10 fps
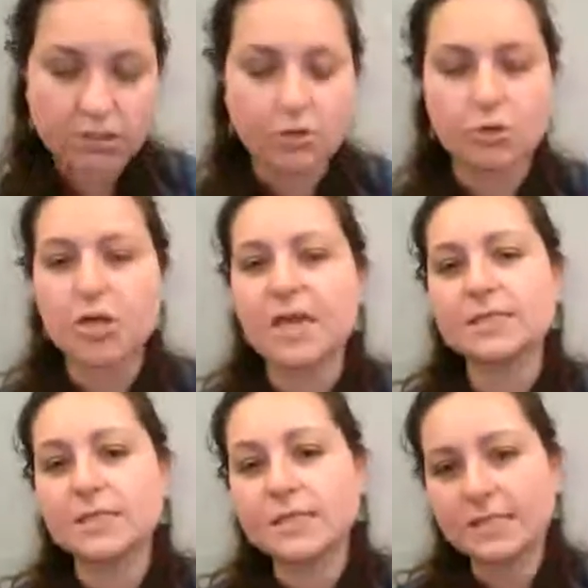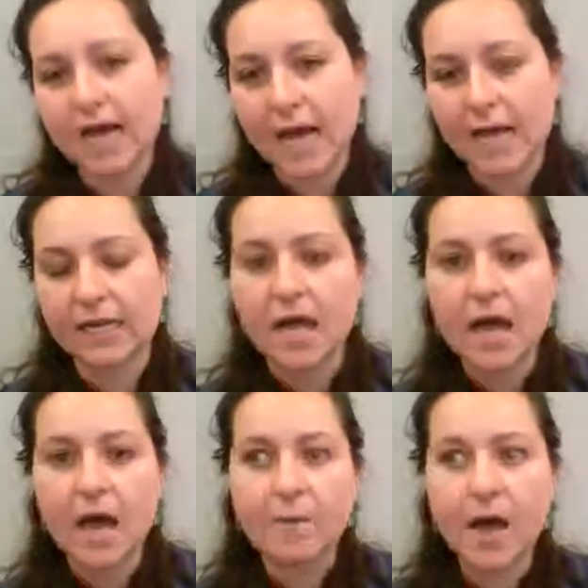So she has to decide
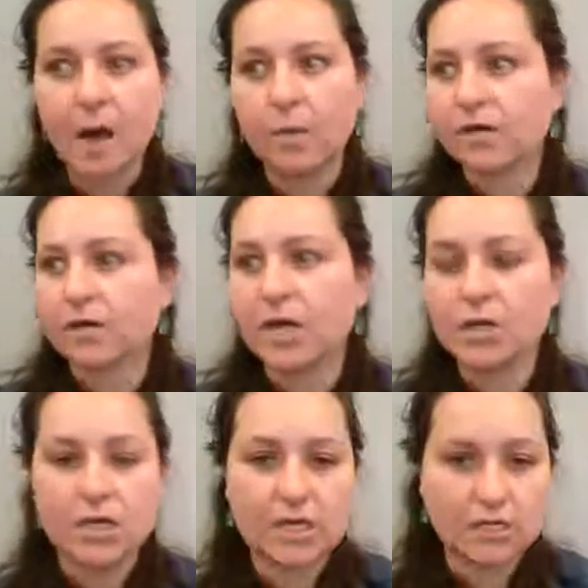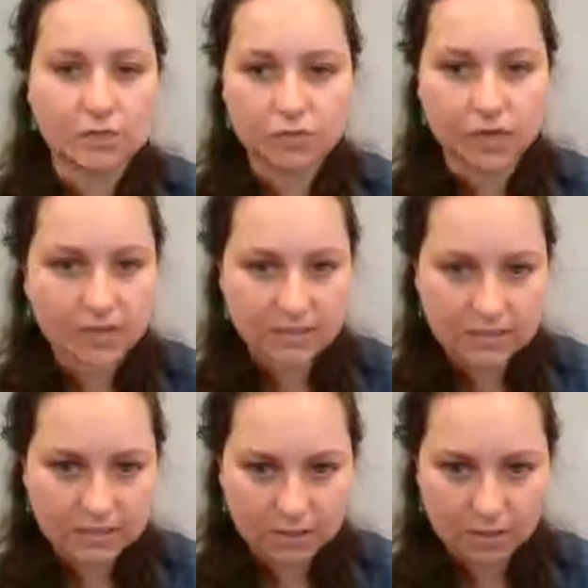about whether or not she can trust
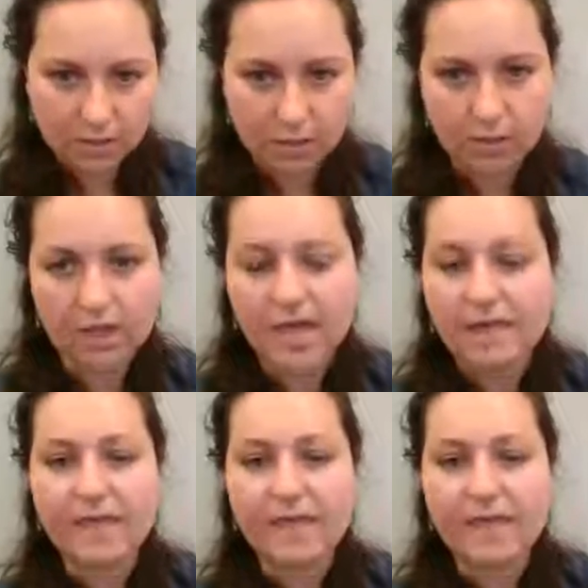this girl.